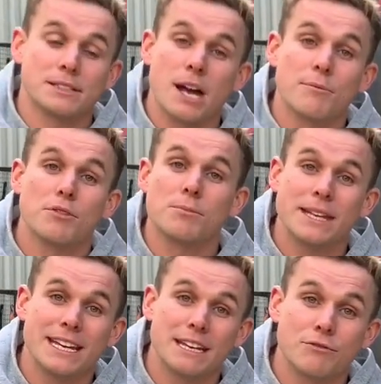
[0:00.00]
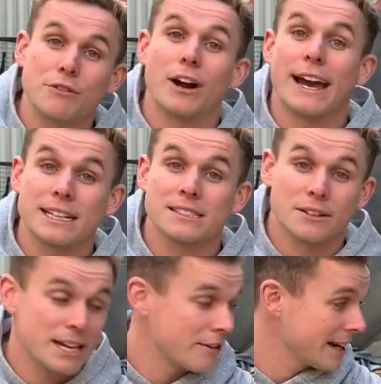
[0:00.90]
has come from the River Exe,
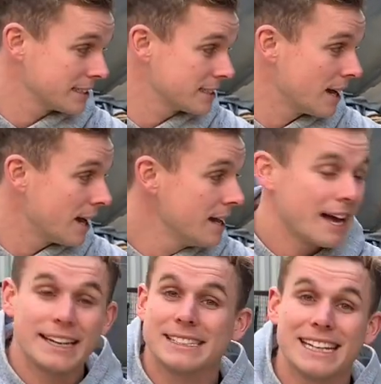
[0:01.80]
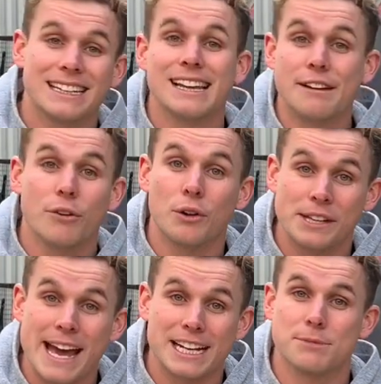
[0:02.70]
so near Exeter, and it did live on
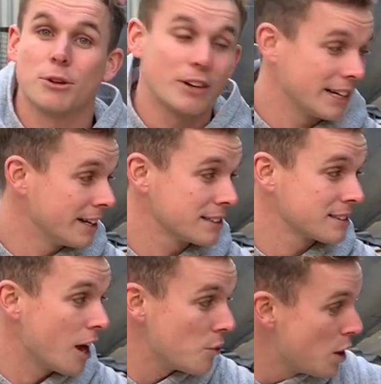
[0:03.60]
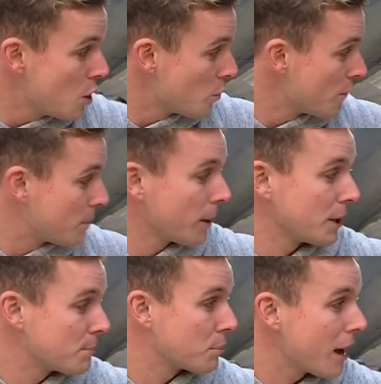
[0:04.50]
the Exe Marina. So we've
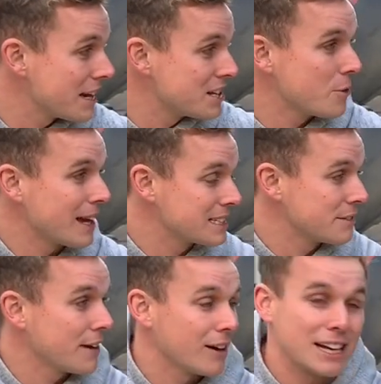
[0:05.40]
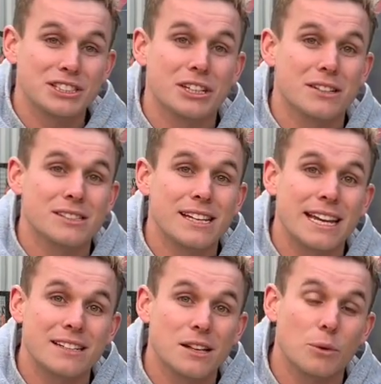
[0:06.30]
applied a brand new anti-foul, as you can
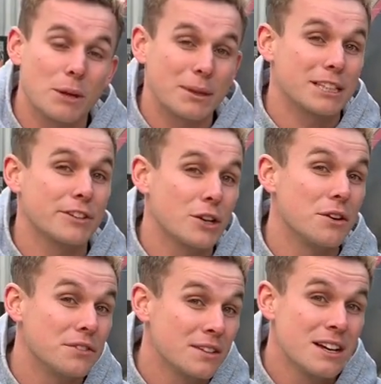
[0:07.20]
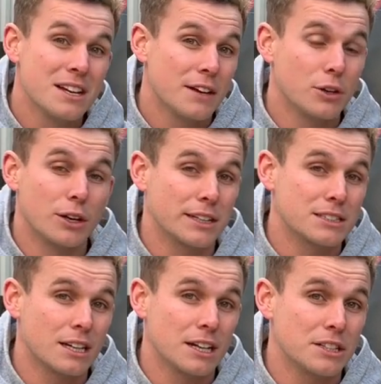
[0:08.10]
see. So what that means for you is, if you're
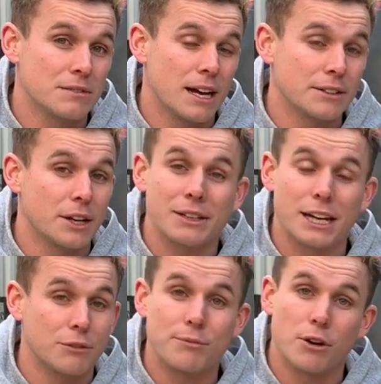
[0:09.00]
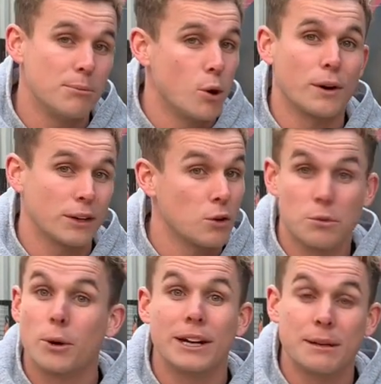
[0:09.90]
looking to, uh, you know, get a rib for a mooring
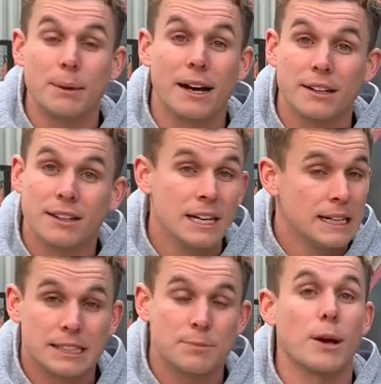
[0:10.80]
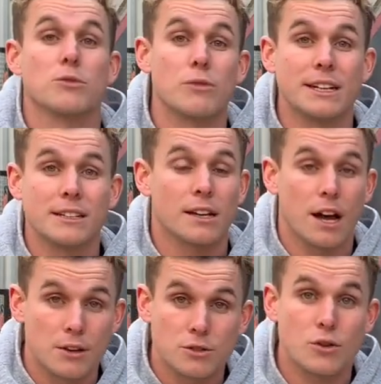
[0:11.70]
or a marina berth, this boat's ready to
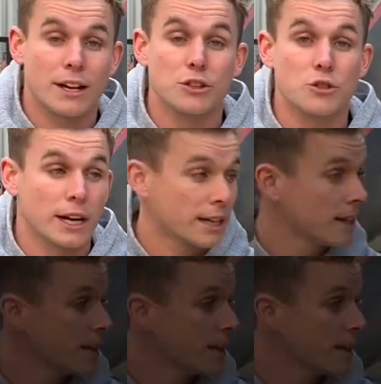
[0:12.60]
go straight in the drink.